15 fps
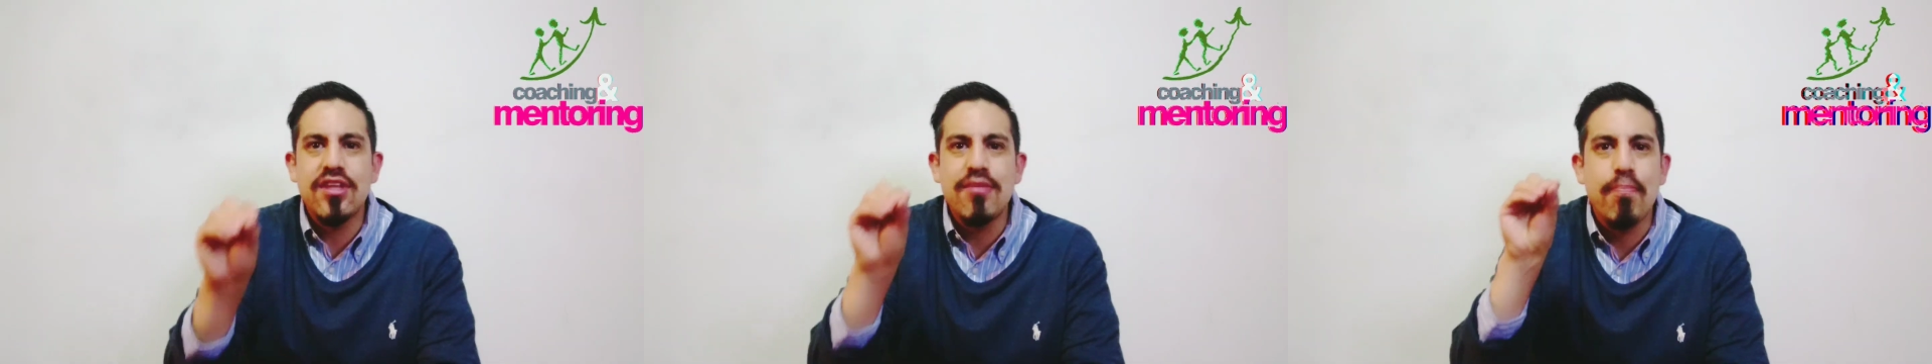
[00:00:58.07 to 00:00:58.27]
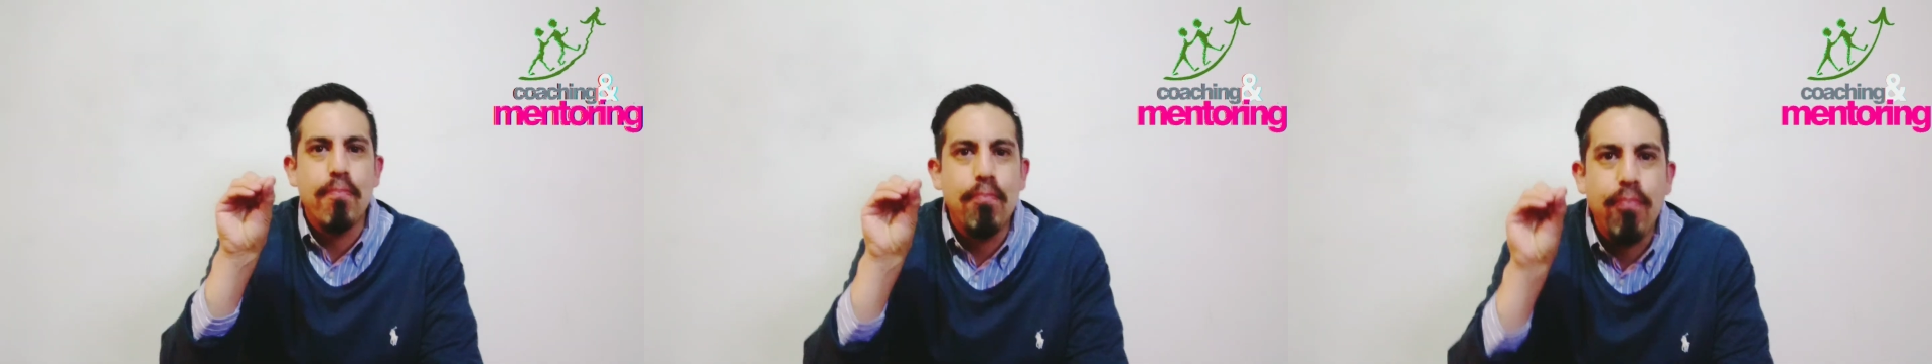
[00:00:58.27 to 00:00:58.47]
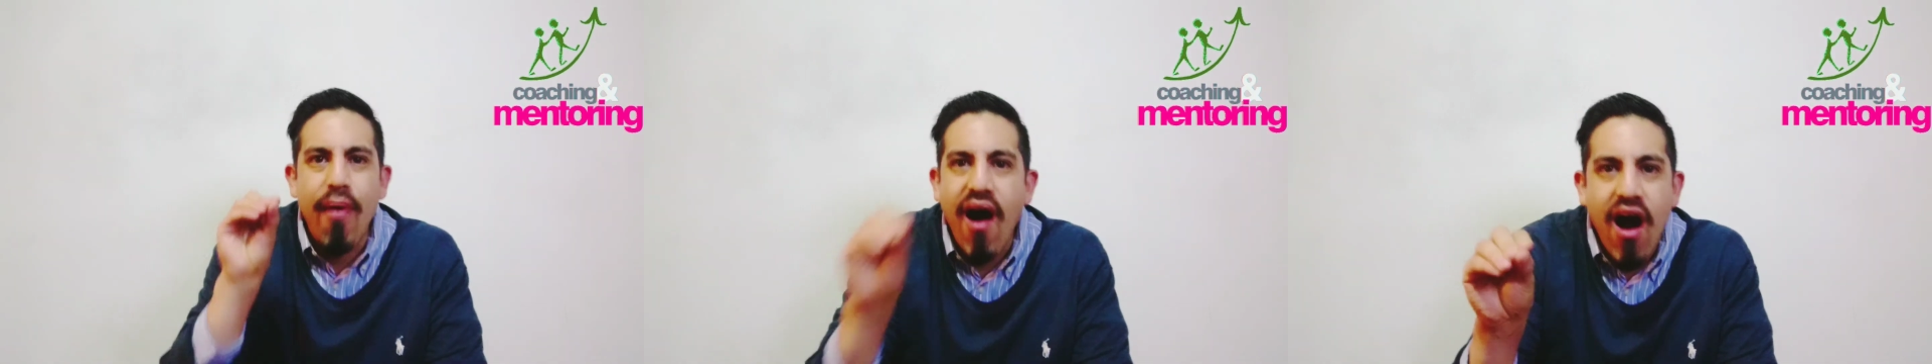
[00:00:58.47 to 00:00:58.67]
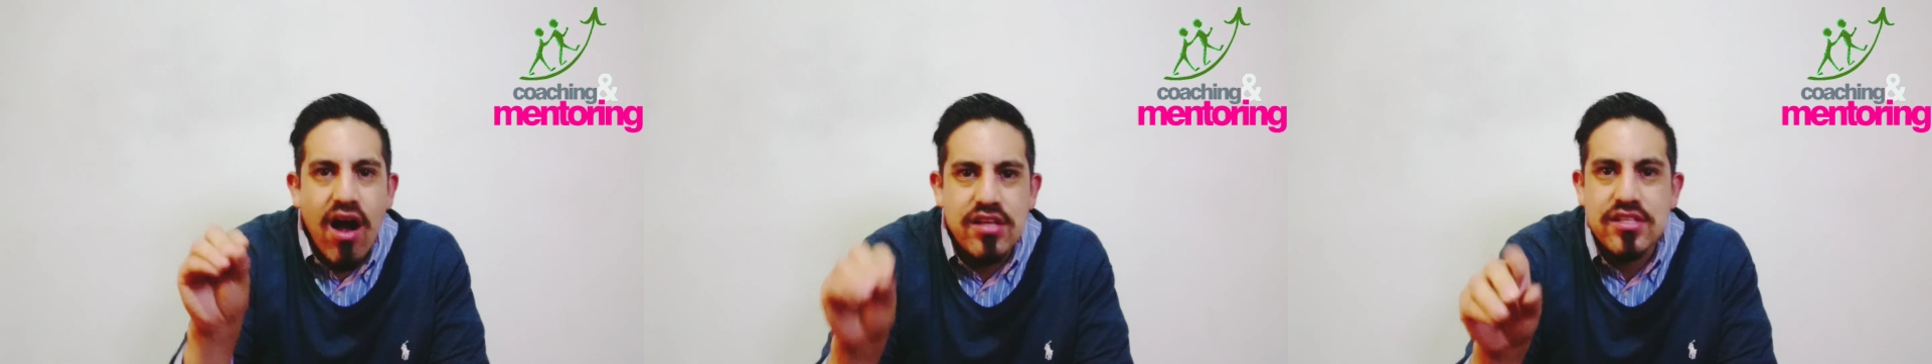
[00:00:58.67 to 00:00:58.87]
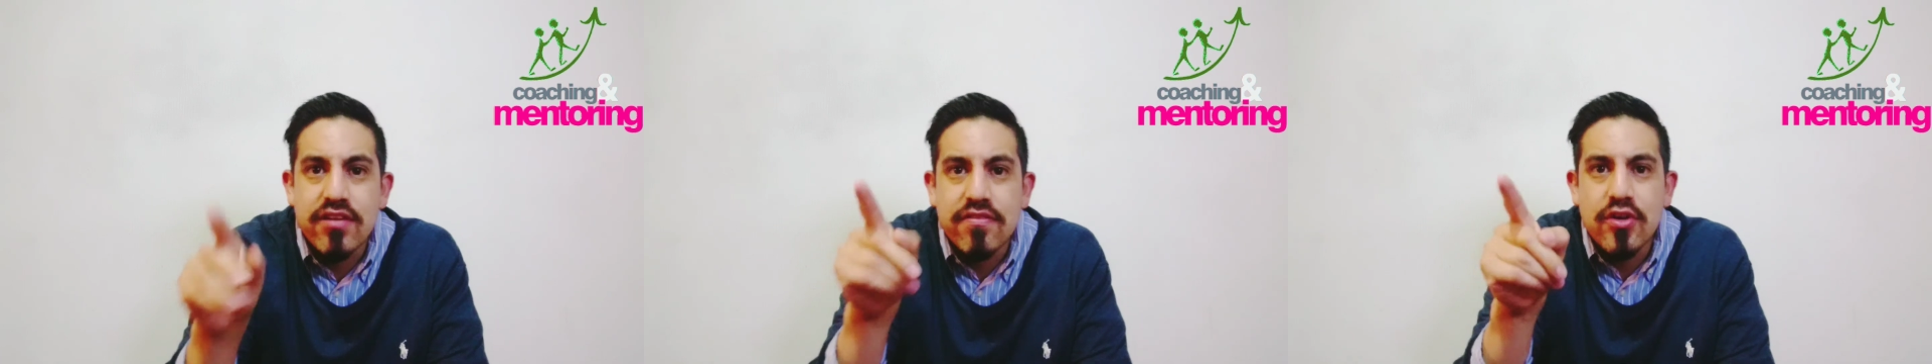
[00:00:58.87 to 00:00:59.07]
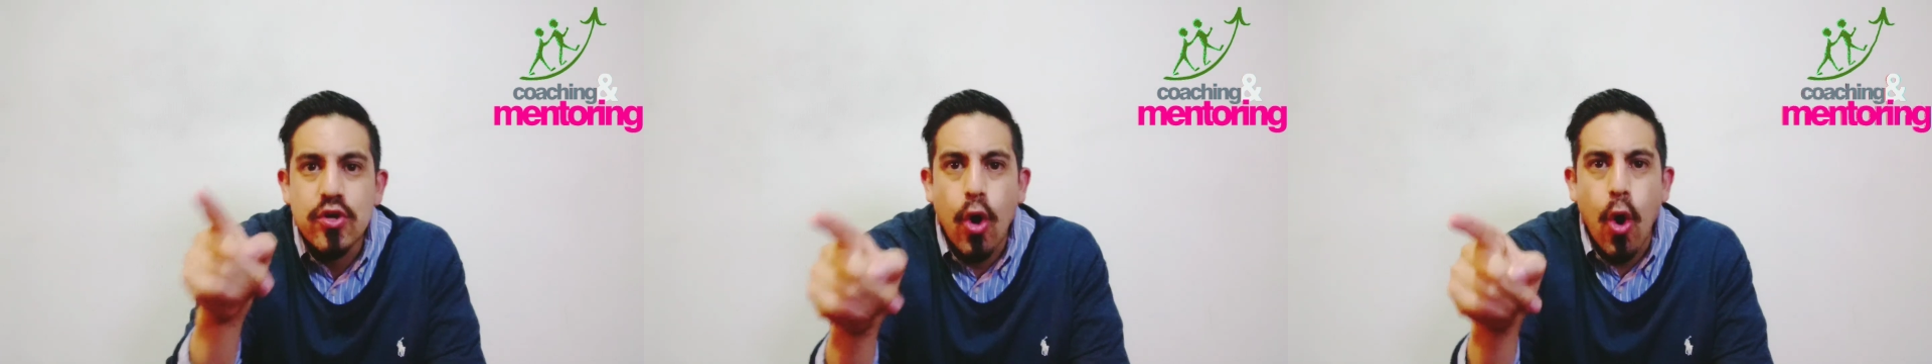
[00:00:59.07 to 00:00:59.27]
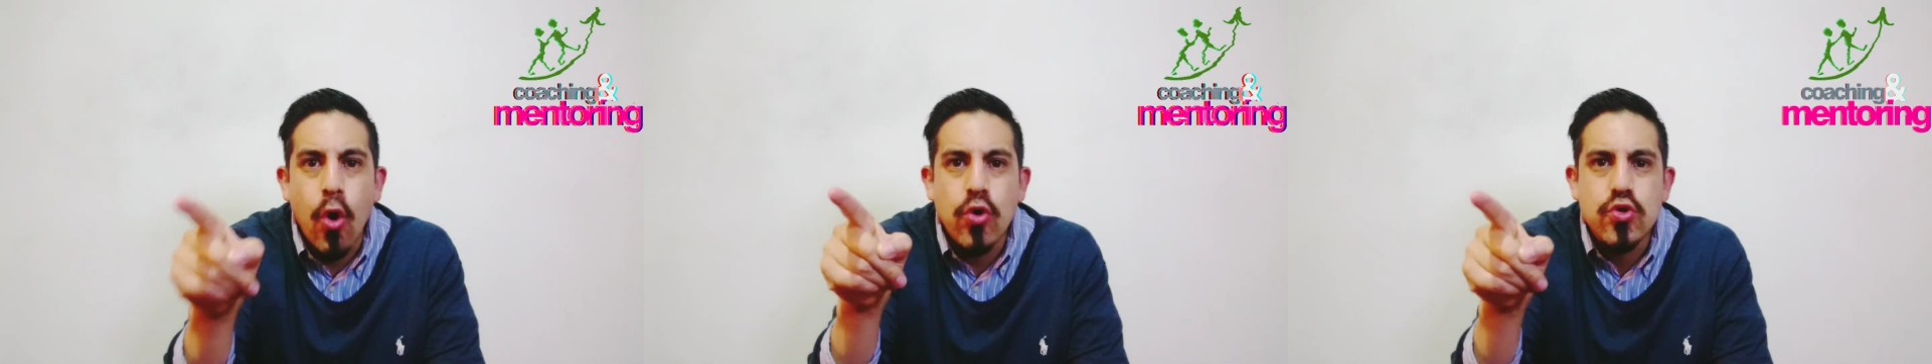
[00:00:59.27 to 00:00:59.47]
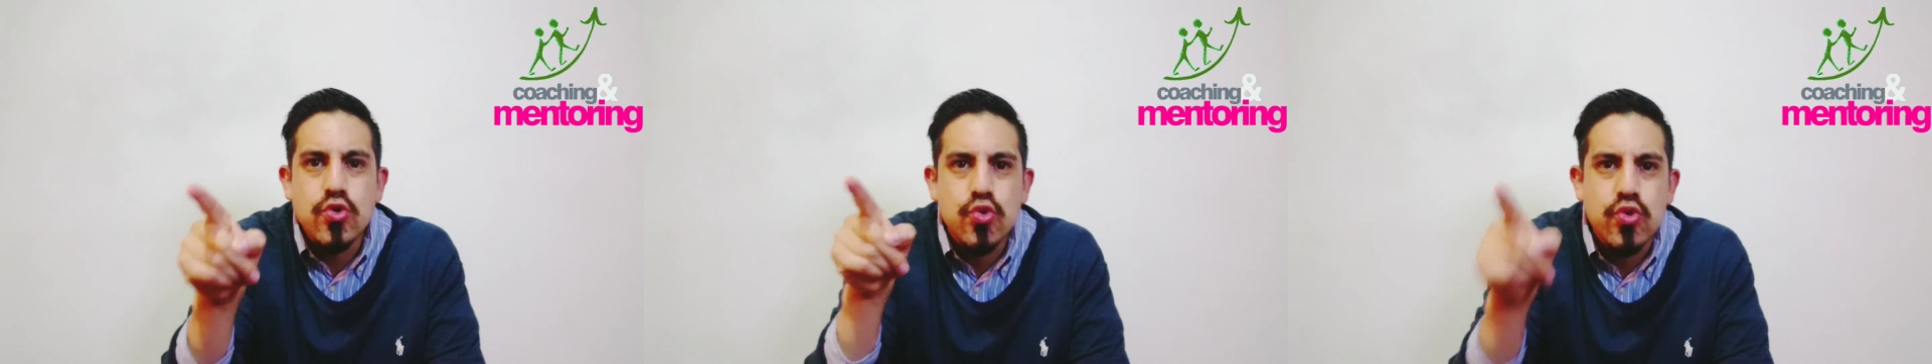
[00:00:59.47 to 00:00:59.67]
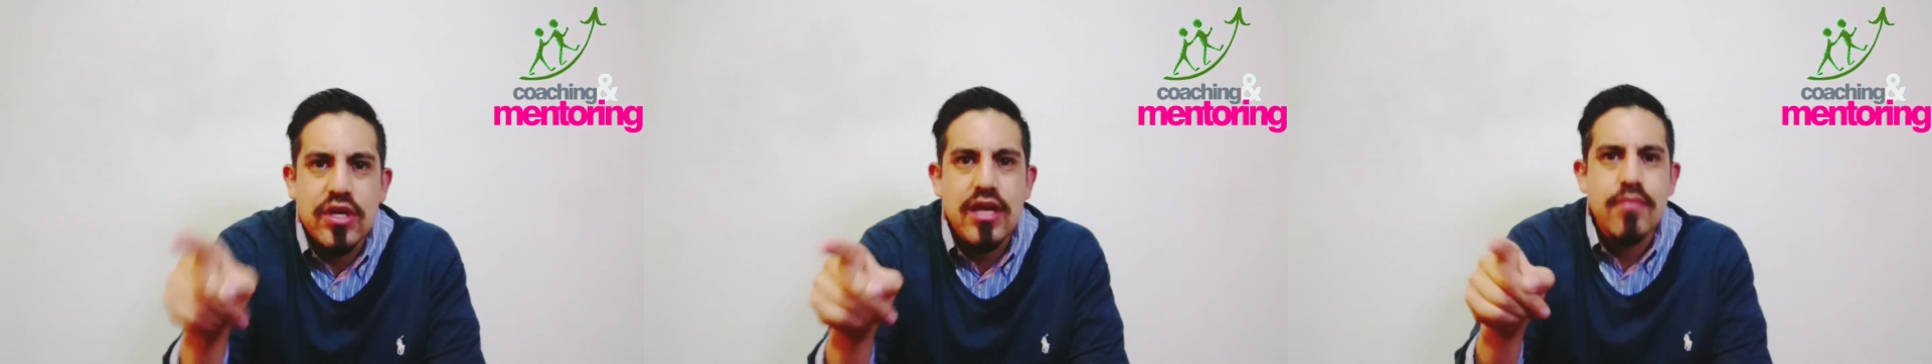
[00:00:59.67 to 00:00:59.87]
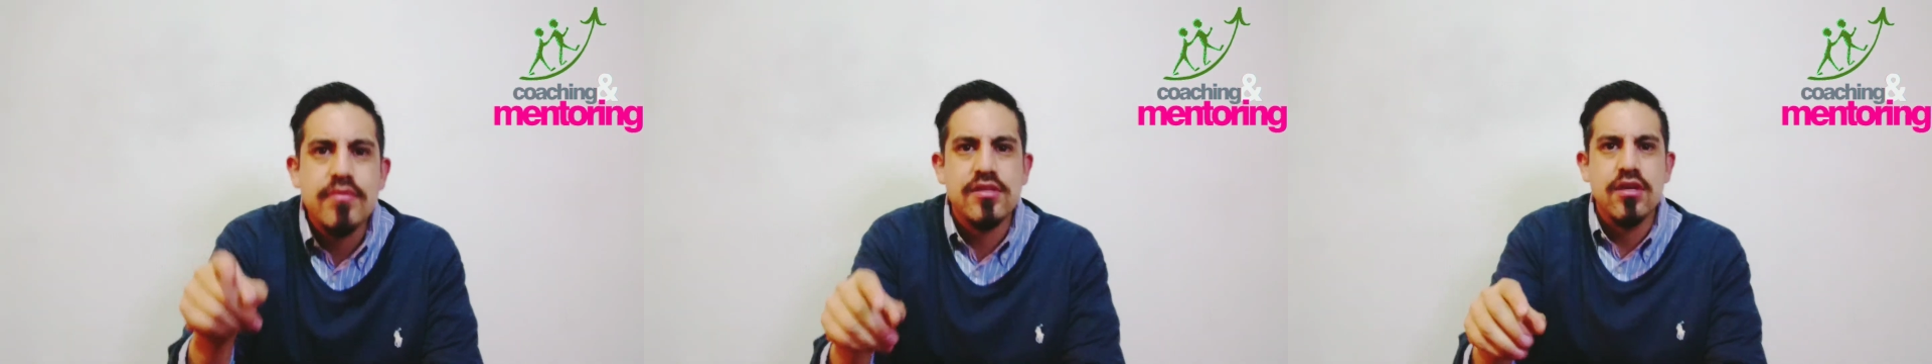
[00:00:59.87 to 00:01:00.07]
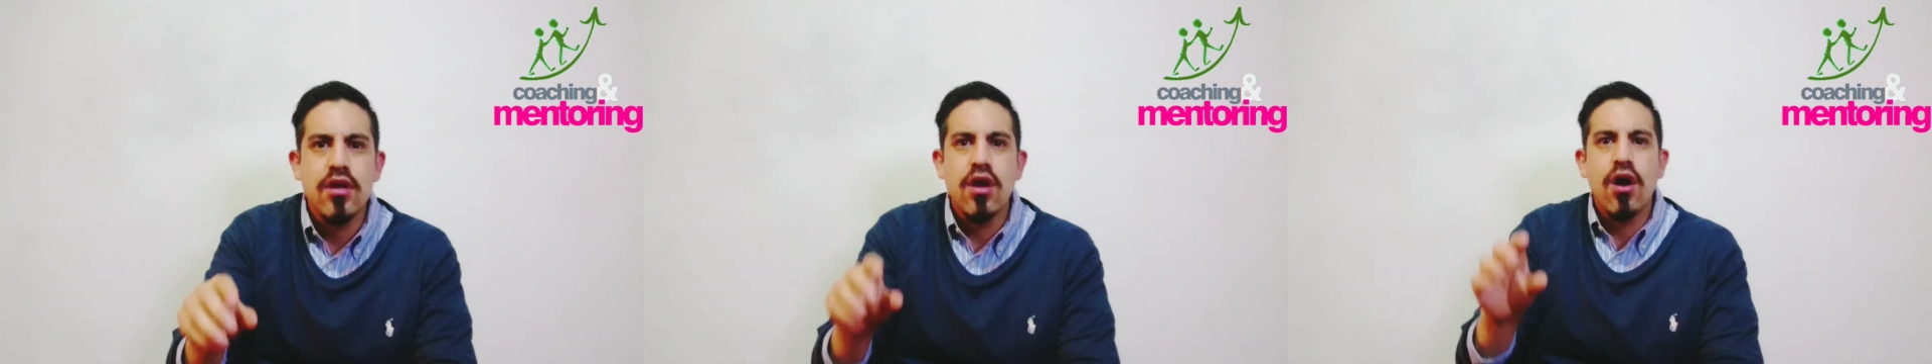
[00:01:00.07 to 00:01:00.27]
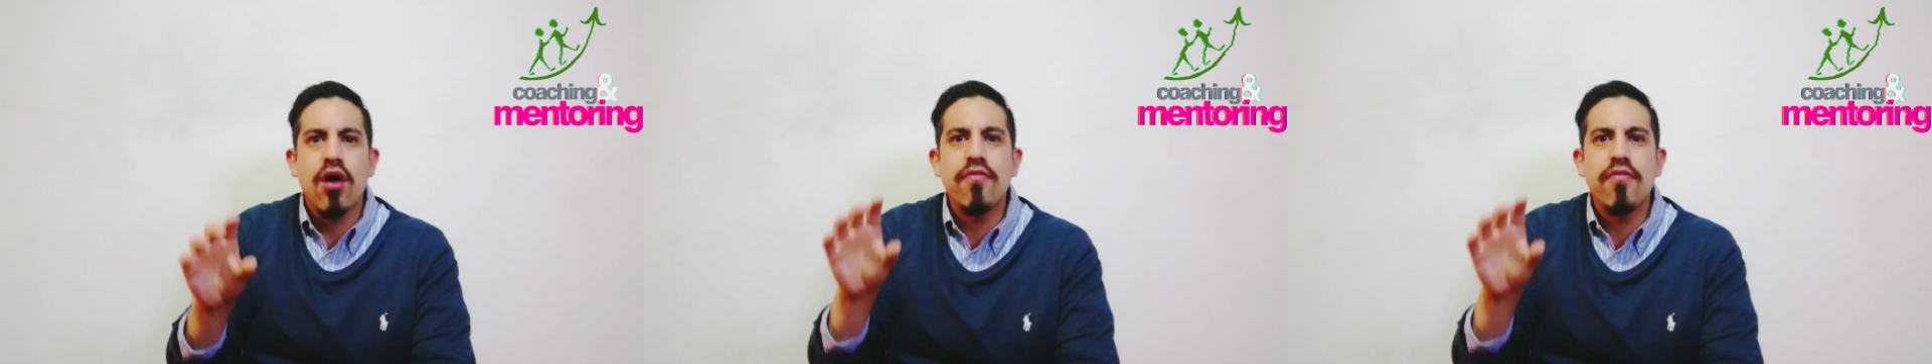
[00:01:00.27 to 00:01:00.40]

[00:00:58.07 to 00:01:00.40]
the boss of your own dreams,